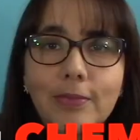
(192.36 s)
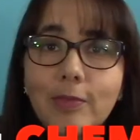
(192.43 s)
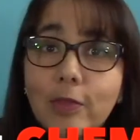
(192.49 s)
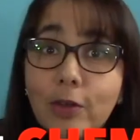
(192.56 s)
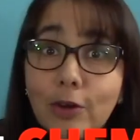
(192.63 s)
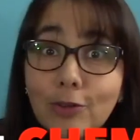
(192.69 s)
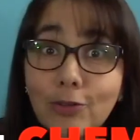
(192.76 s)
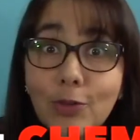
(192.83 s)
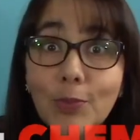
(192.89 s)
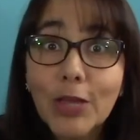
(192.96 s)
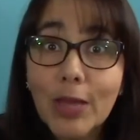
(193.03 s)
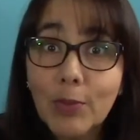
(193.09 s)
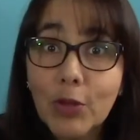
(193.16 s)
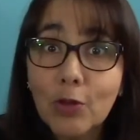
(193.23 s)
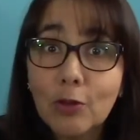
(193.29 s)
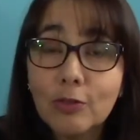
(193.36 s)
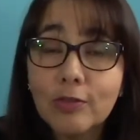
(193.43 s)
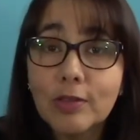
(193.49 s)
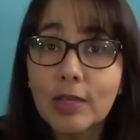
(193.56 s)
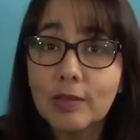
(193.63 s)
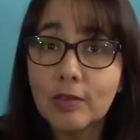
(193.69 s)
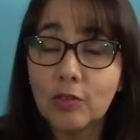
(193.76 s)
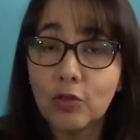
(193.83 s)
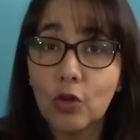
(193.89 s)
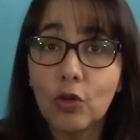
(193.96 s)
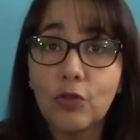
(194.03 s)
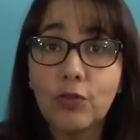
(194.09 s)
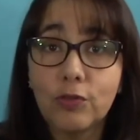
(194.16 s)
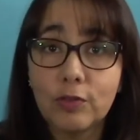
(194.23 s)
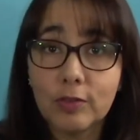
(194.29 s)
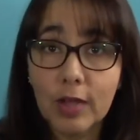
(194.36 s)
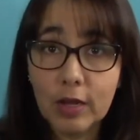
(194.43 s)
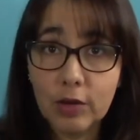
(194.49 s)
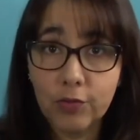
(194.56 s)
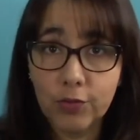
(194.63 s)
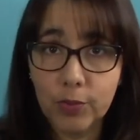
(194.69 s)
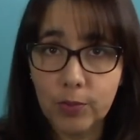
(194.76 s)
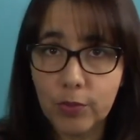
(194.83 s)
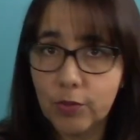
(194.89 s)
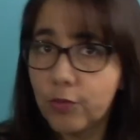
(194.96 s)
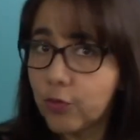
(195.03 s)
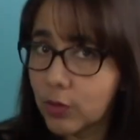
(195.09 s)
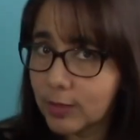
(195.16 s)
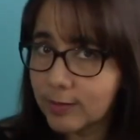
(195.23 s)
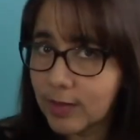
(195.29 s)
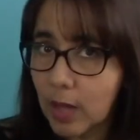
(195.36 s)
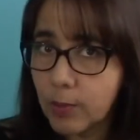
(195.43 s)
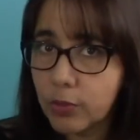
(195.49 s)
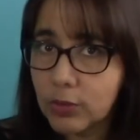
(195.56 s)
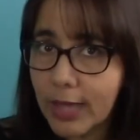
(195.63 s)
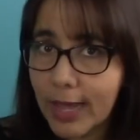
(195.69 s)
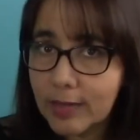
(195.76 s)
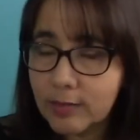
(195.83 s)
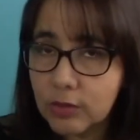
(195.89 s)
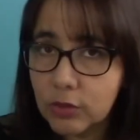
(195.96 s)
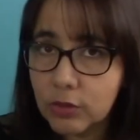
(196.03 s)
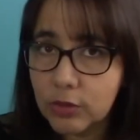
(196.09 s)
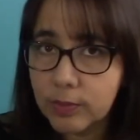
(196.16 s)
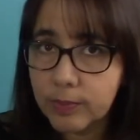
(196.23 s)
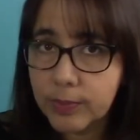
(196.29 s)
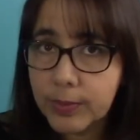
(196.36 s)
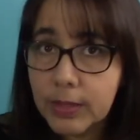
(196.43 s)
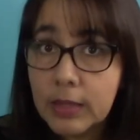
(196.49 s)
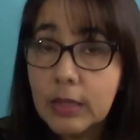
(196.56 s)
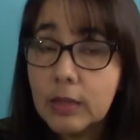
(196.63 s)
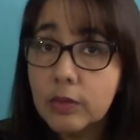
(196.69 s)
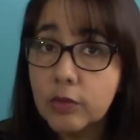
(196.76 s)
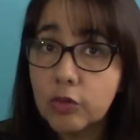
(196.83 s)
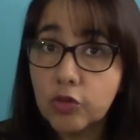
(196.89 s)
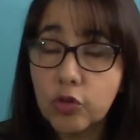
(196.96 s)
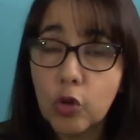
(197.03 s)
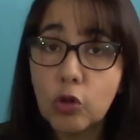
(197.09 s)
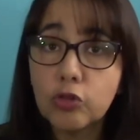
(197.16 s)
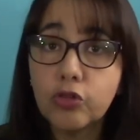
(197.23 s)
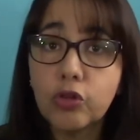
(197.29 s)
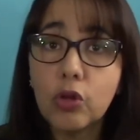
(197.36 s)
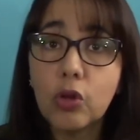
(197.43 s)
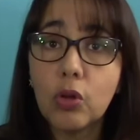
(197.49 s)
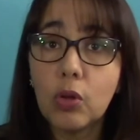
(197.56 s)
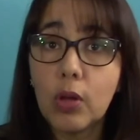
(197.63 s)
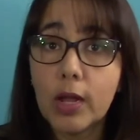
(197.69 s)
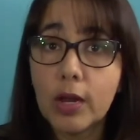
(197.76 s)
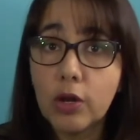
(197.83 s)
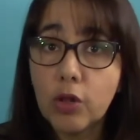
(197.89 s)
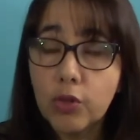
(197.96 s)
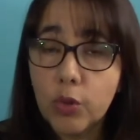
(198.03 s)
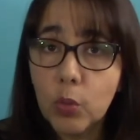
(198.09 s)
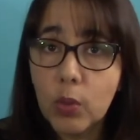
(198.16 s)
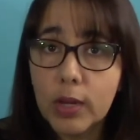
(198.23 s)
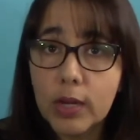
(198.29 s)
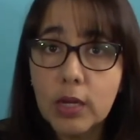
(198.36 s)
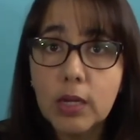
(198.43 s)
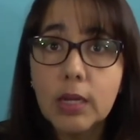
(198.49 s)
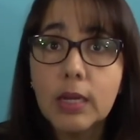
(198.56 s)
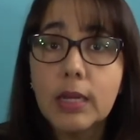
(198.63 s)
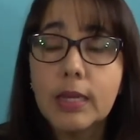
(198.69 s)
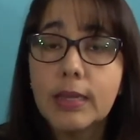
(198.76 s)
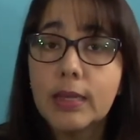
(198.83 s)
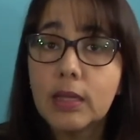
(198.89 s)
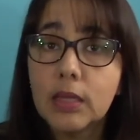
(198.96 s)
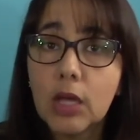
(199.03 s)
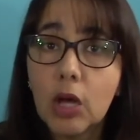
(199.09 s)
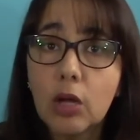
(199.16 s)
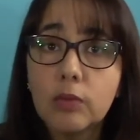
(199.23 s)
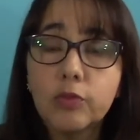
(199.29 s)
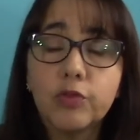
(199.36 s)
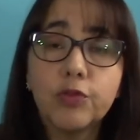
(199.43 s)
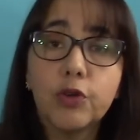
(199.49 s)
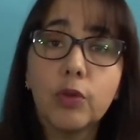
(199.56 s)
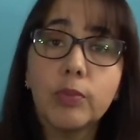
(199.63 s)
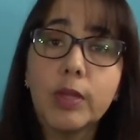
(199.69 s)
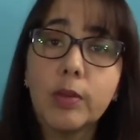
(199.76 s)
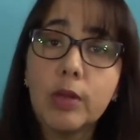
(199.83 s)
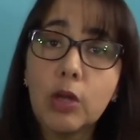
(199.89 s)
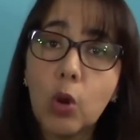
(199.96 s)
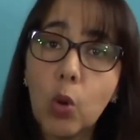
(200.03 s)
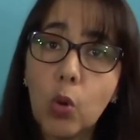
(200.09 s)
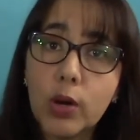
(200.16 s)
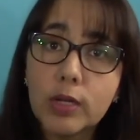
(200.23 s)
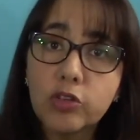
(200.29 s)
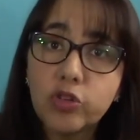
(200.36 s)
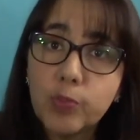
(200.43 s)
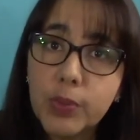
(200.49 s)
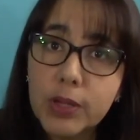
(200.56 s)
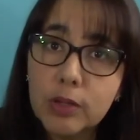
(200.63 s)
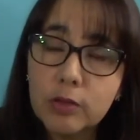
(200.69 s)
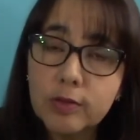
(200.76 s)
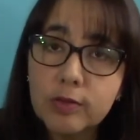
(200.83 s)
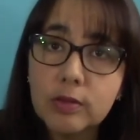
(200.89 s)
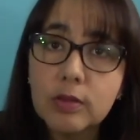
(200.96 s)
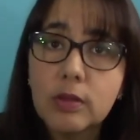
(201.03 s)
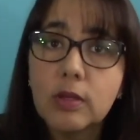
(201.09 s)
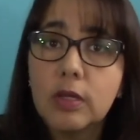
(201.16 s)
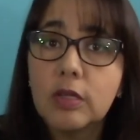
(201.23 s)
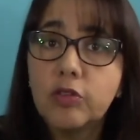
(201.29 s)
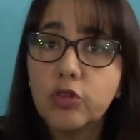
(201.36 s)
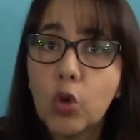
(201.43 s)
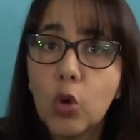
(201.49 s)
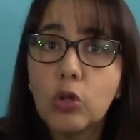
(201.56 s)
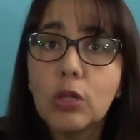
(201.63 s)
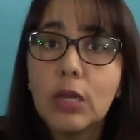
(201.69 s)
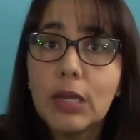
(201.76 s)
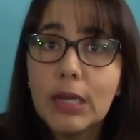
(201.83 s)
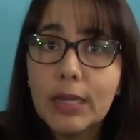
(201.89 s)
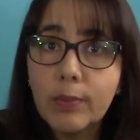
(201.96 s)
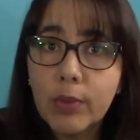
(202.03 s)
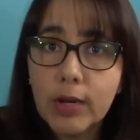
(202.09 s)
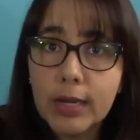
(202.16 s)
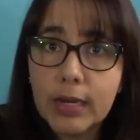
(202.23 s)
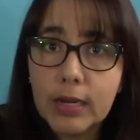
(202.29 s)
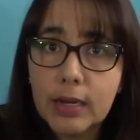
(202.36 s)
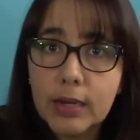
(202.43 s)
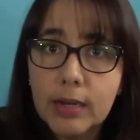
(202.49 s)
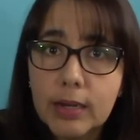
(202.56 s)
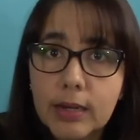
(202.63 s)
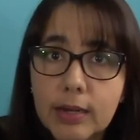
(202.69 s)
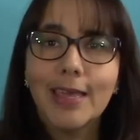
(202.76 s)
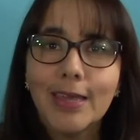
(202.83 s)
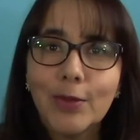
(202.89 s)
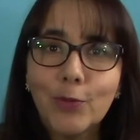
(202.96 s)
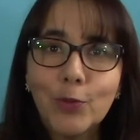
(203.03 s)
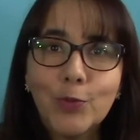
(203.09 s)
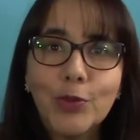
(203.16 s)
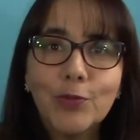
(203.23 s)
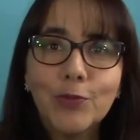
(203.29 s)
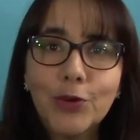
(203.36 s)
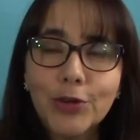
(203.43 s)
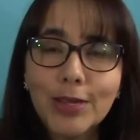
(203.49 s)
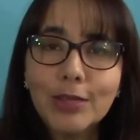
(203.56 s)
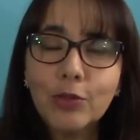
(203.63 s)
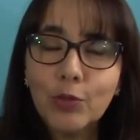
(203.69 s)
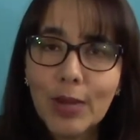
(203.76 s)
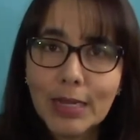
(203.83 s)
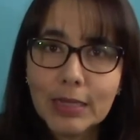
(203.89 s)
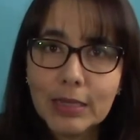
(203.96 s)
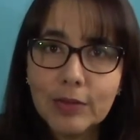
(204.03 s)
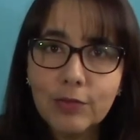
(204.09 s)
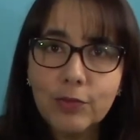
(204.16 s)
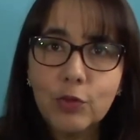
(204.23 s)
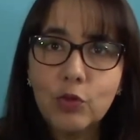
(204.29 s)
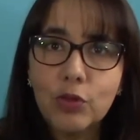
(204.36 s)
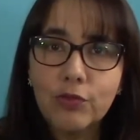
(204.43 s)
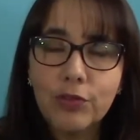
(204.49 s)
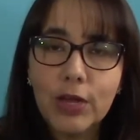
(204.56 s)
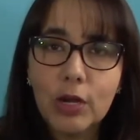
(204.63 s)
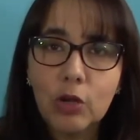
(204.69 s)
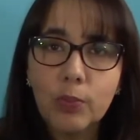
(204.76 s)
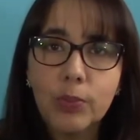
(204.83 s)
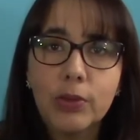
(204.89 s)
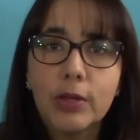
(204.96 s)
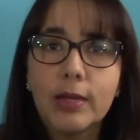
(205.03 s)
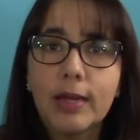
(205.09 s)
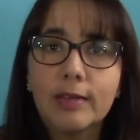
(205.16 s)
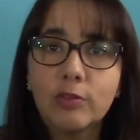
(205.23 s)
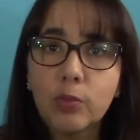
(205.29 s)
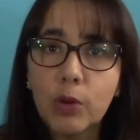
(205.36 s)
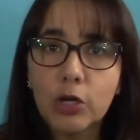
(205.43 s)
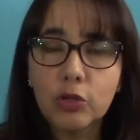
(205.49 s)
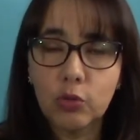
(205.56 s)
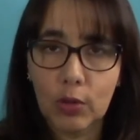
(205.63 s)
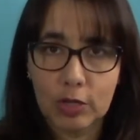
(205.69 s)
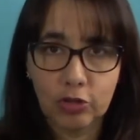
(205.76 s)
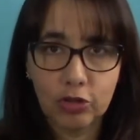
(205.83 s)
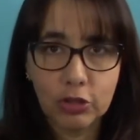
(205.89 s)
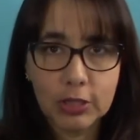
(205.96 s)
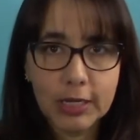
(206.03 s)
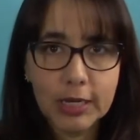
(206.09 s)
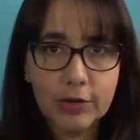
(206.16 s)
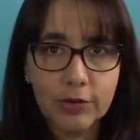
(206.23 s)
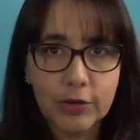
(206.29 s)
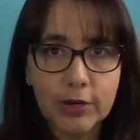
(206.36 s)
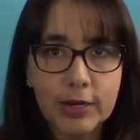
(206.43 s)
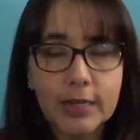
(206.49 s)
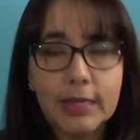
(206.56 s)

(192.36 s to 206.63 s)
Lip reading: There are some chemicals that dissolve styrofoam, for example, acetone. There's also another one that comes from the orange peels. It's called limonene. It would be very attractive to develop a smart trash container.